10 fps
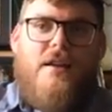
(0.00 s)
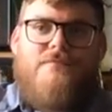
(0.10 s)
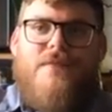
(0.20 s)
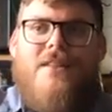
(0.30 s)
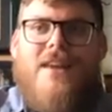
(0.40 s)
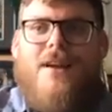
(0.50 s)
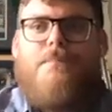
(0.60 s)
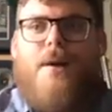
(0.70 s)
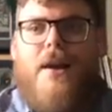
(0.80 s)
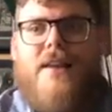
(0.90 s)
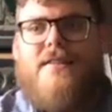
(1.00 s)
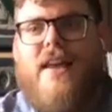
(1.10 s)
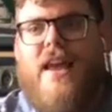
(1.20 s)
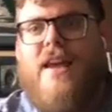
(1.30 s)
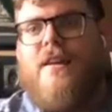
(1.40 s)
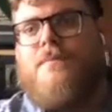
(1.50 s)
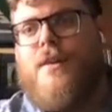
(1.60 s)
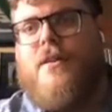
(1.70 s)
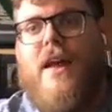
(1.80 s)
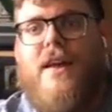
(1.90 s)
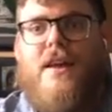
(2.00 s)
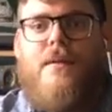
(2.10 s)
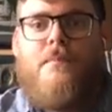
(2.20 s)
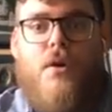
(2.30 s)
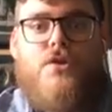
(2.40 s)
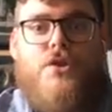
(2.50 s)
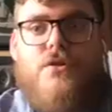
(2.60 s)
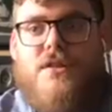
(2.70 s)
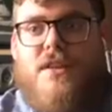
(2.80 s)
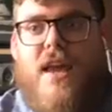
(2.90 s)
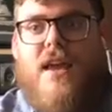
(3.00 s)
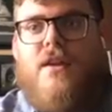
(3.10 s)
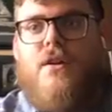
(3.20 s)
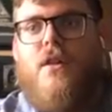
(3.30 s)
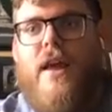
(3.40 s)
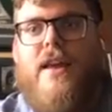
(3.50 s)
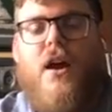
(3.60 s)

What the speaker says: not like a body scan, but like an emotional scan, or like,